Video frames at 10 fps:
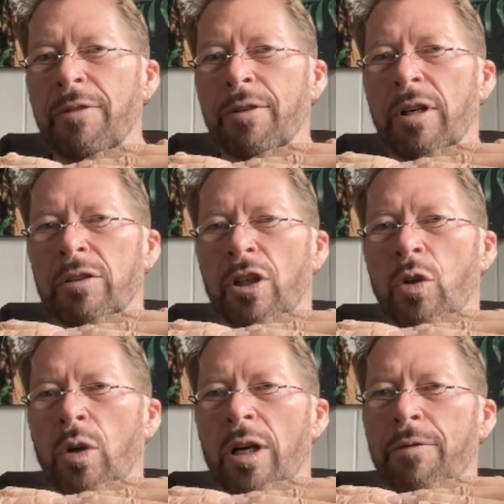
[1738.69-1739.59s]
If
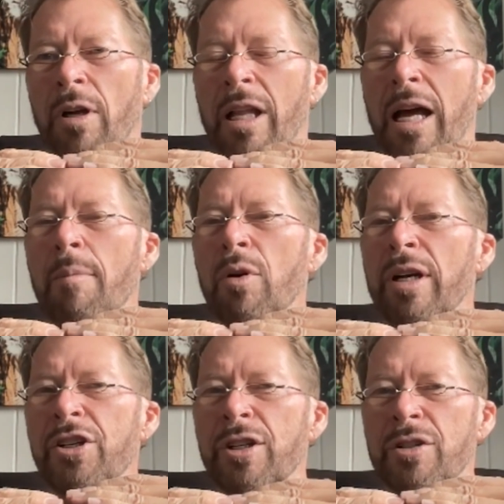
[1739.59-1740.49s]

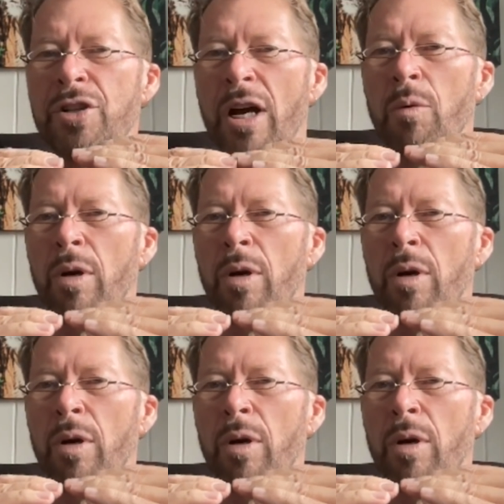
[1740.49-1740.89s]
collaboration is not